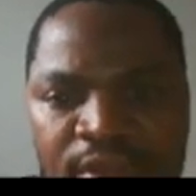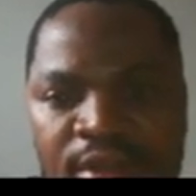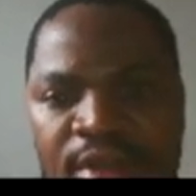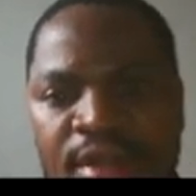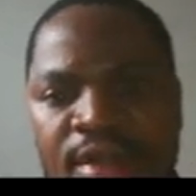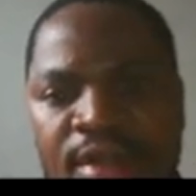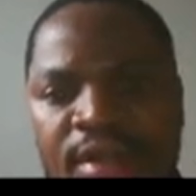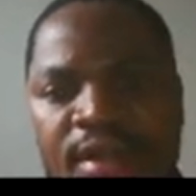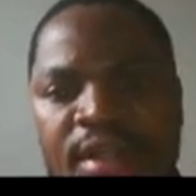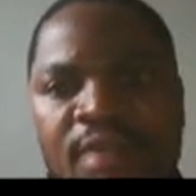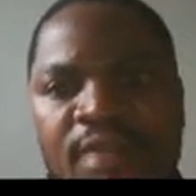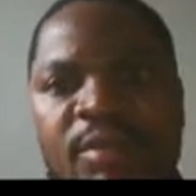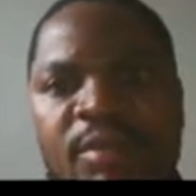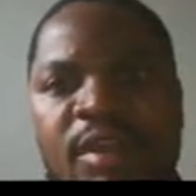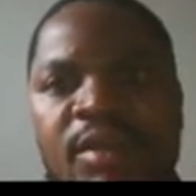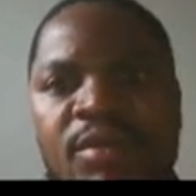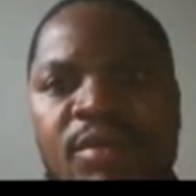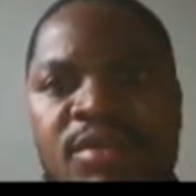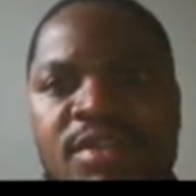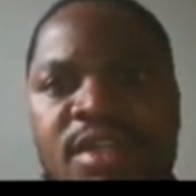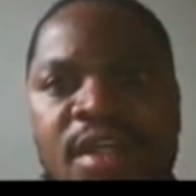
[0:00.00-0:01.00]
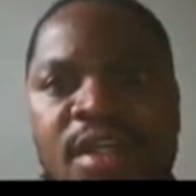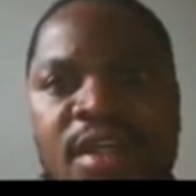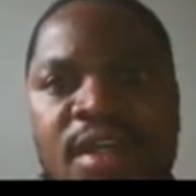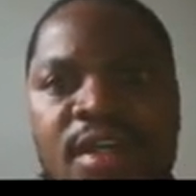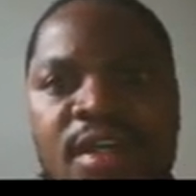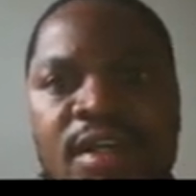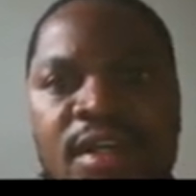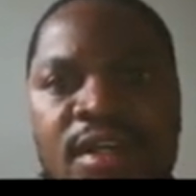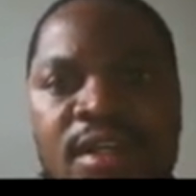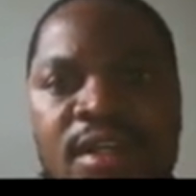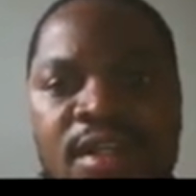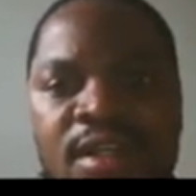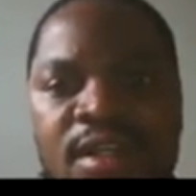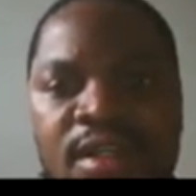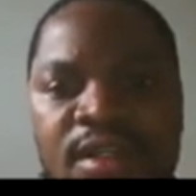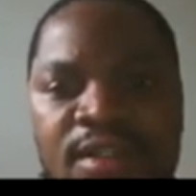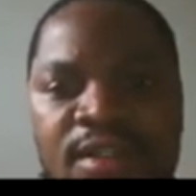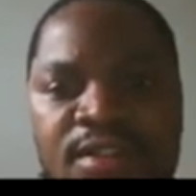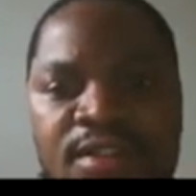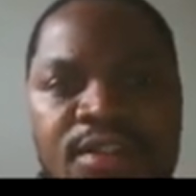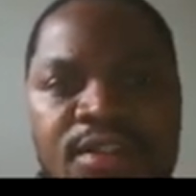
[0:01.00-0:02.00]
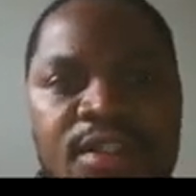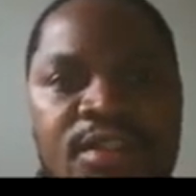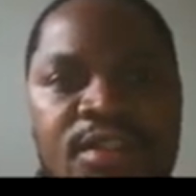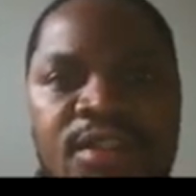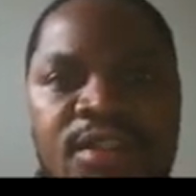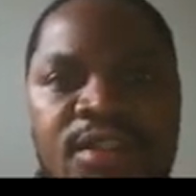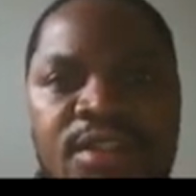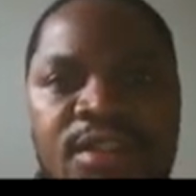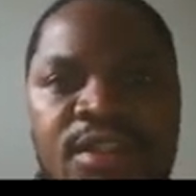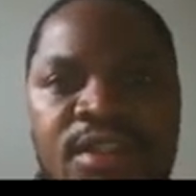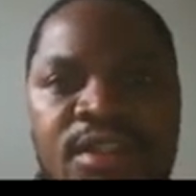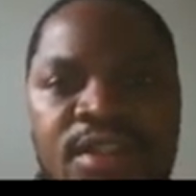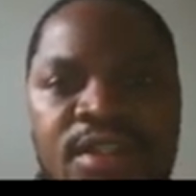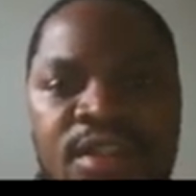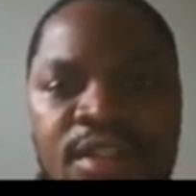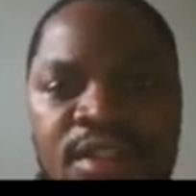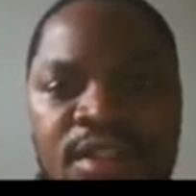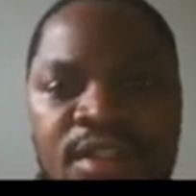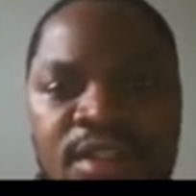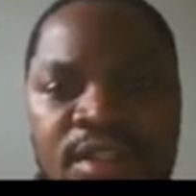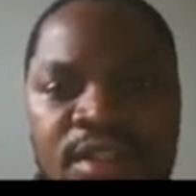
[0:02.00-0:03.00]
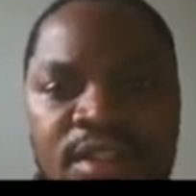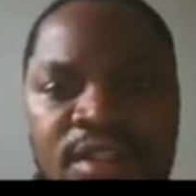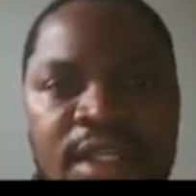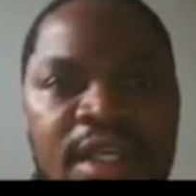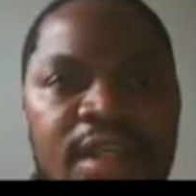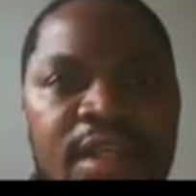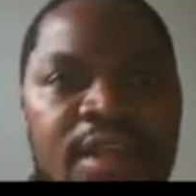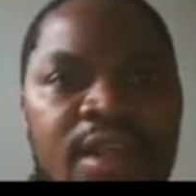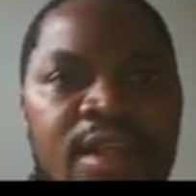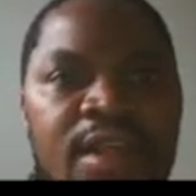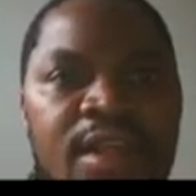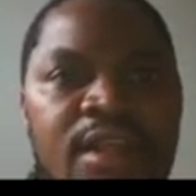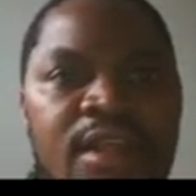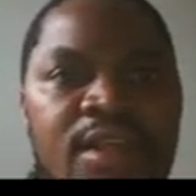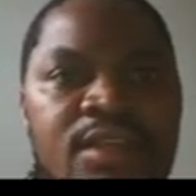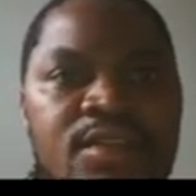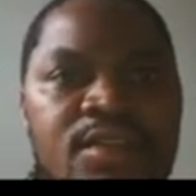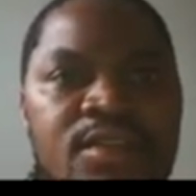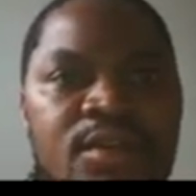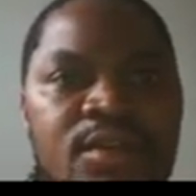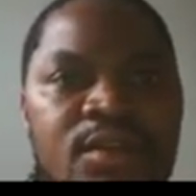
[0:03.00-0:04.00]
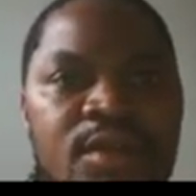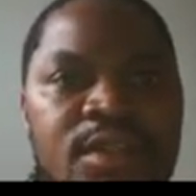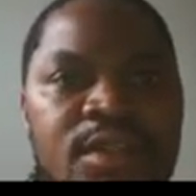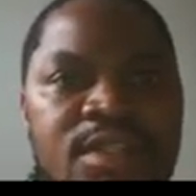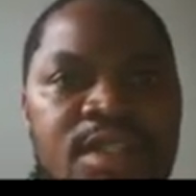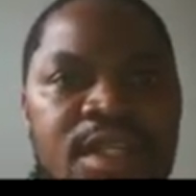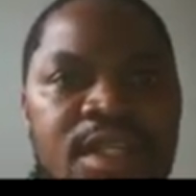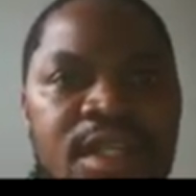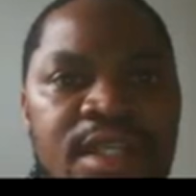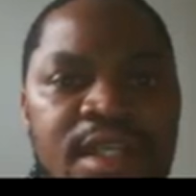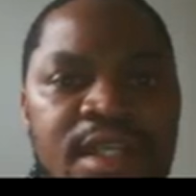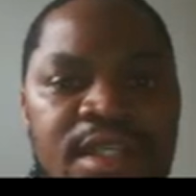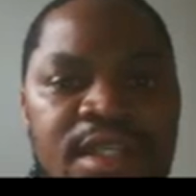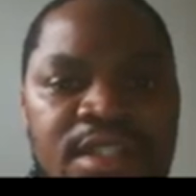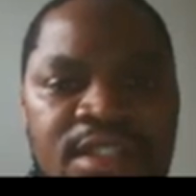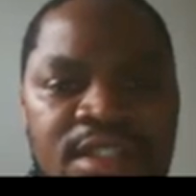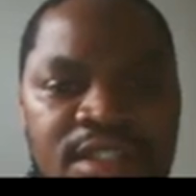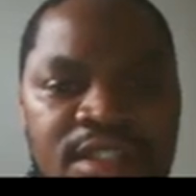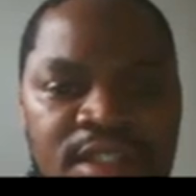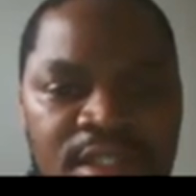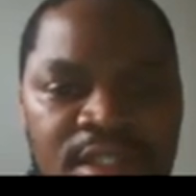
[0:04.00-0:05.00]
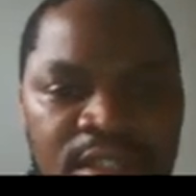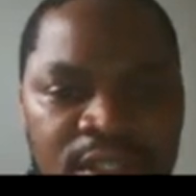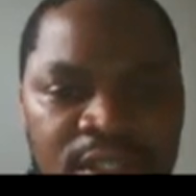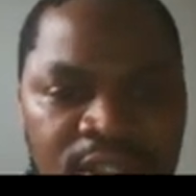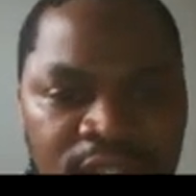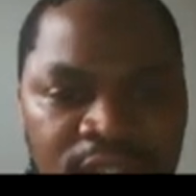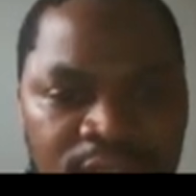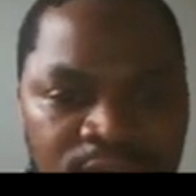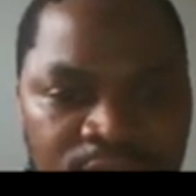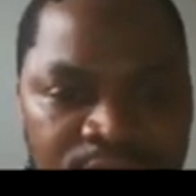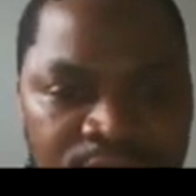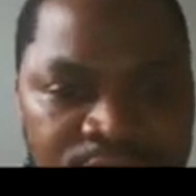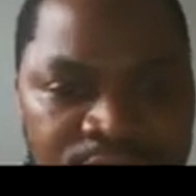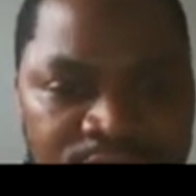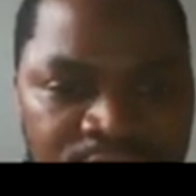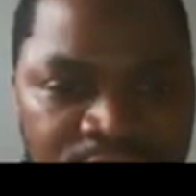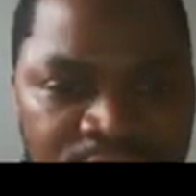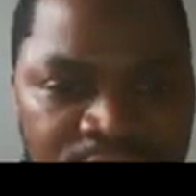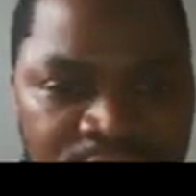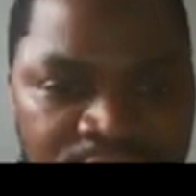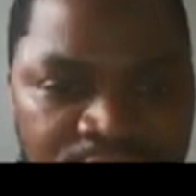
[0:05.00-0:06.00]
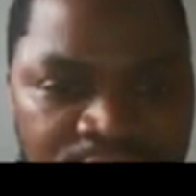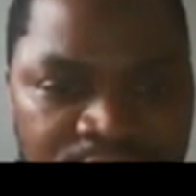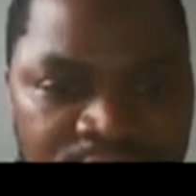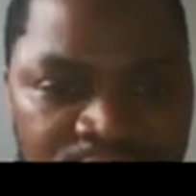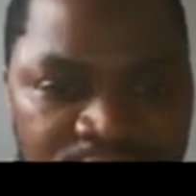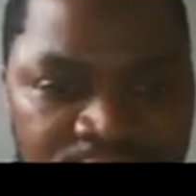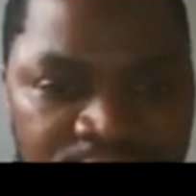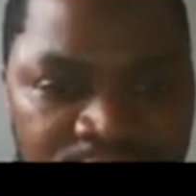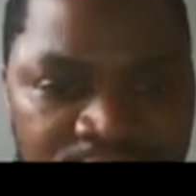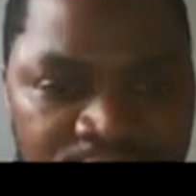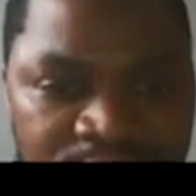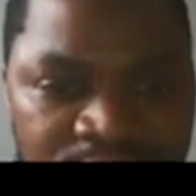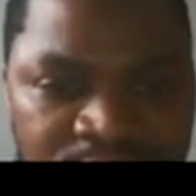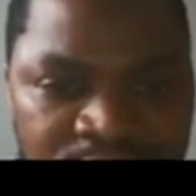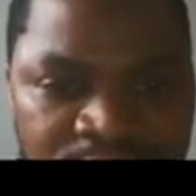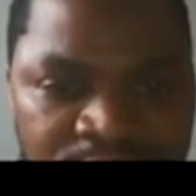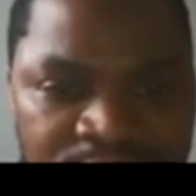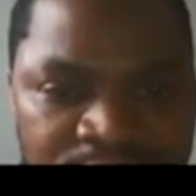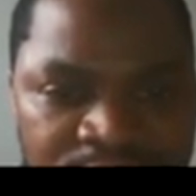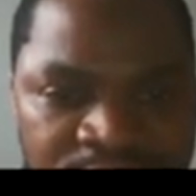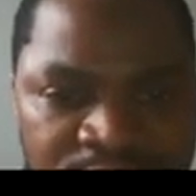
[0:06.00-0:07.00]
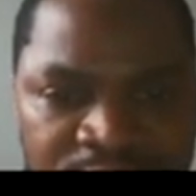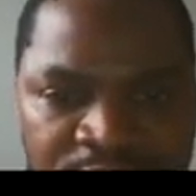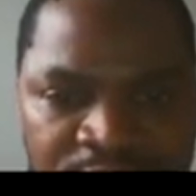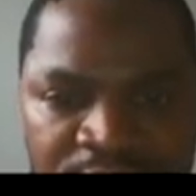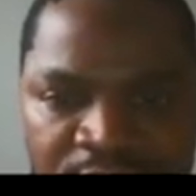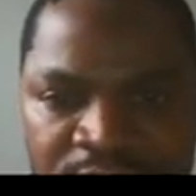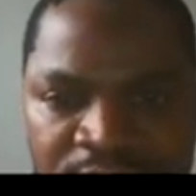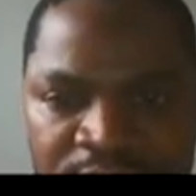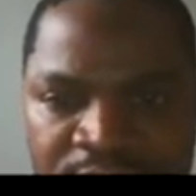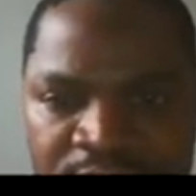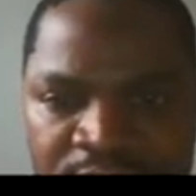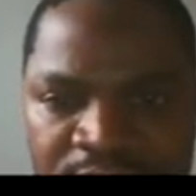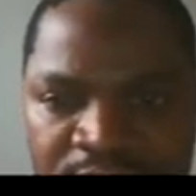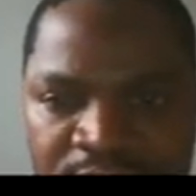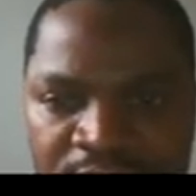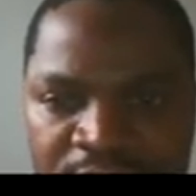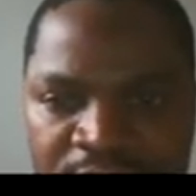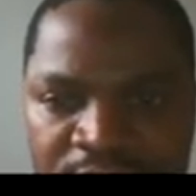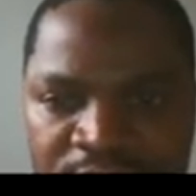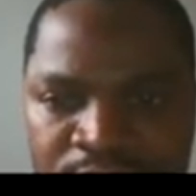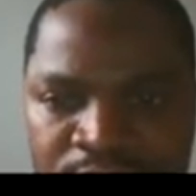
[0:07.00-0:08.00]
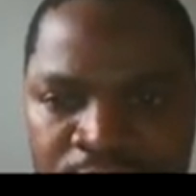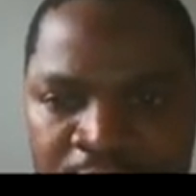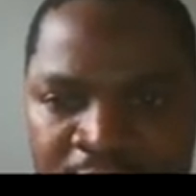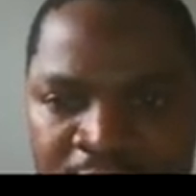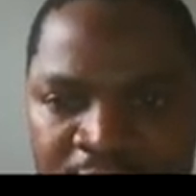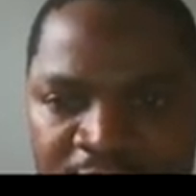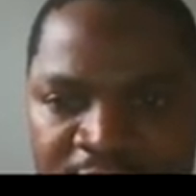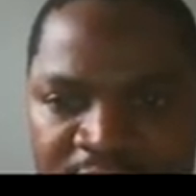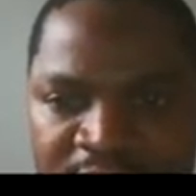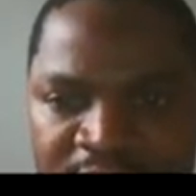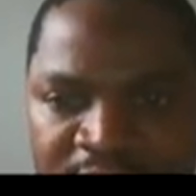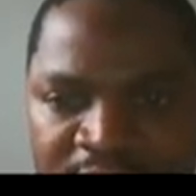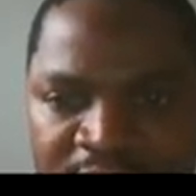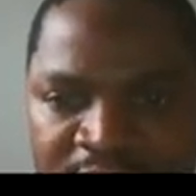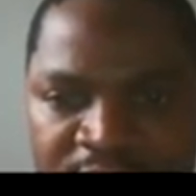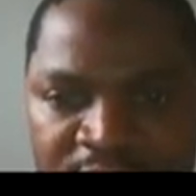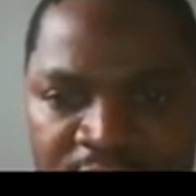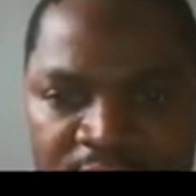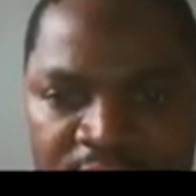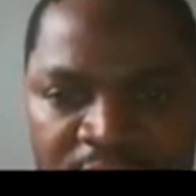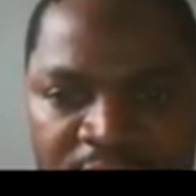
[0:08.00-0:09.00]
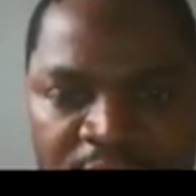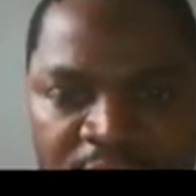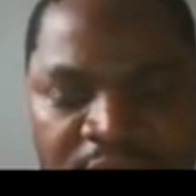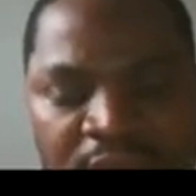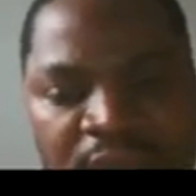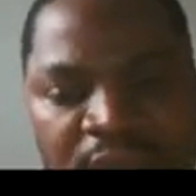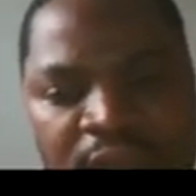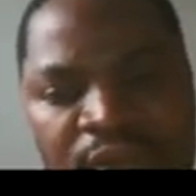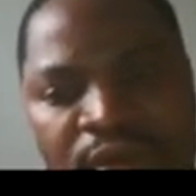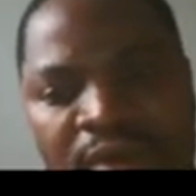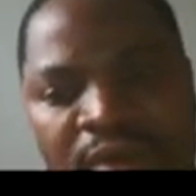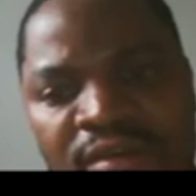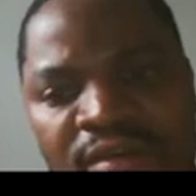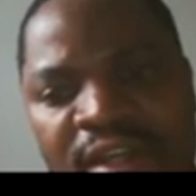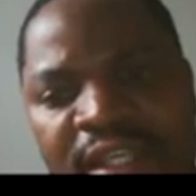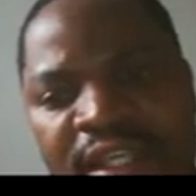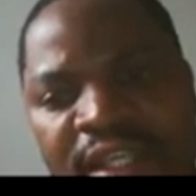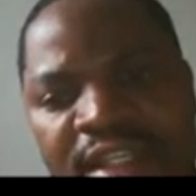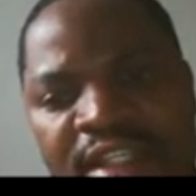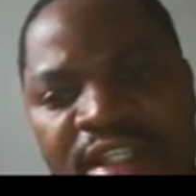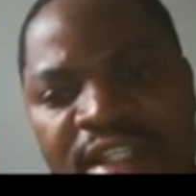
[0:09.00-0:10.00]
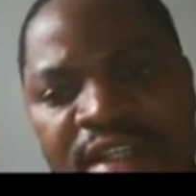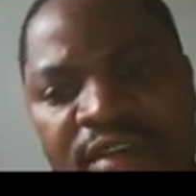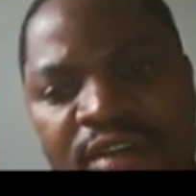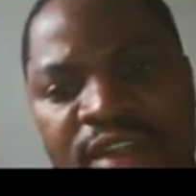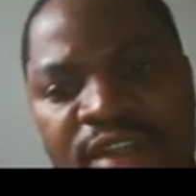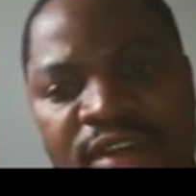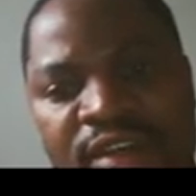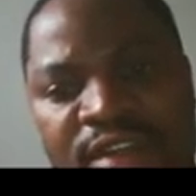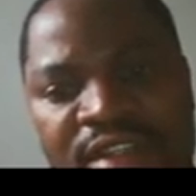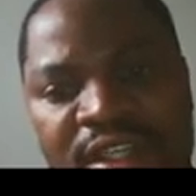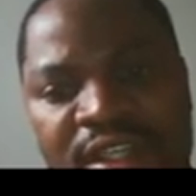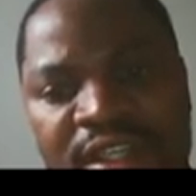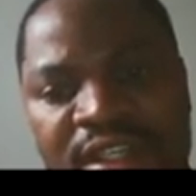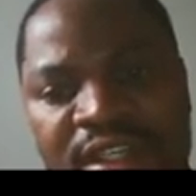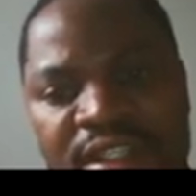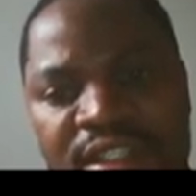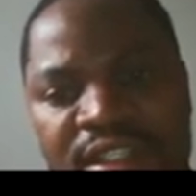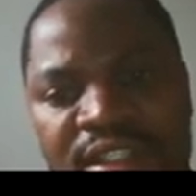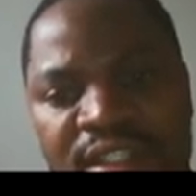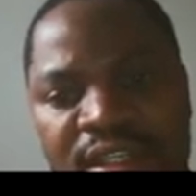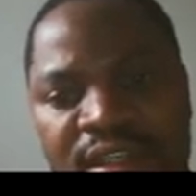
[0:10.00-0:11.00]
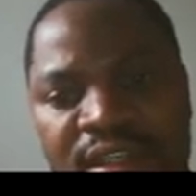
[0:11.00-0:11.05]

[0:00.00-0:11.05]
Let me use a straight line. So you are saying that your resultant is this. So at least you have an idea of the resultant,